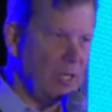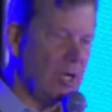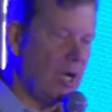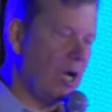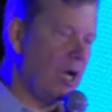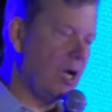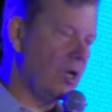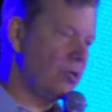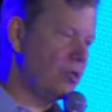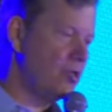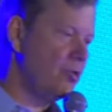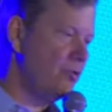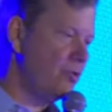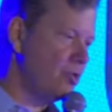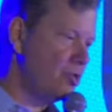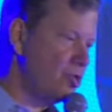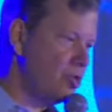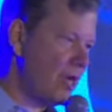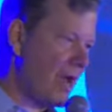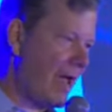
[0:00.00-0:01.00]
uh, to
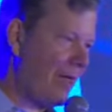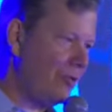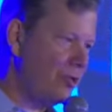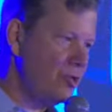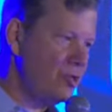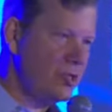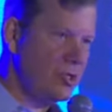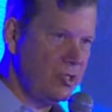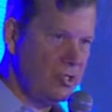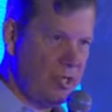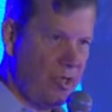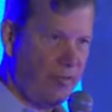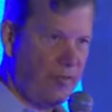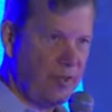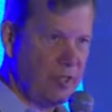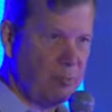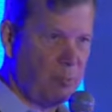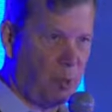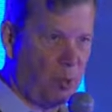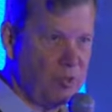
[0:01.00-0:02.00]
the challenges that
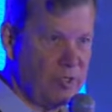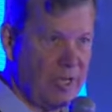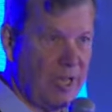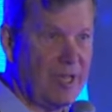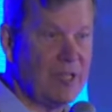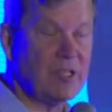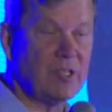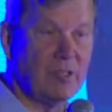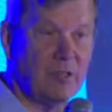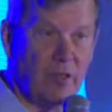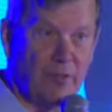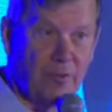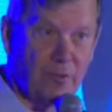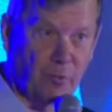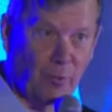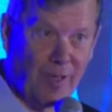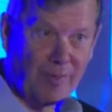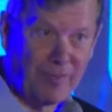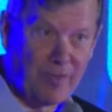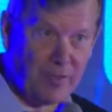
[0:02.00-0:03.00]
this presents and the
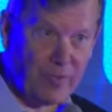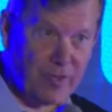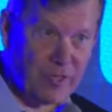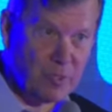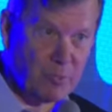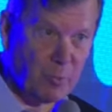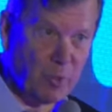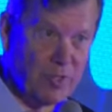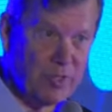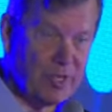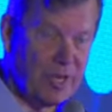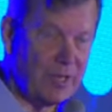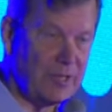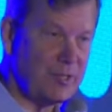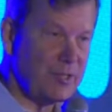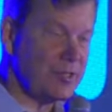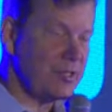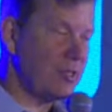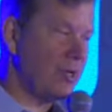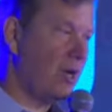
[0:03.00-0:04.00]
threat that this
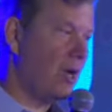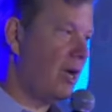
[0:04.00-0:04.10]
presents.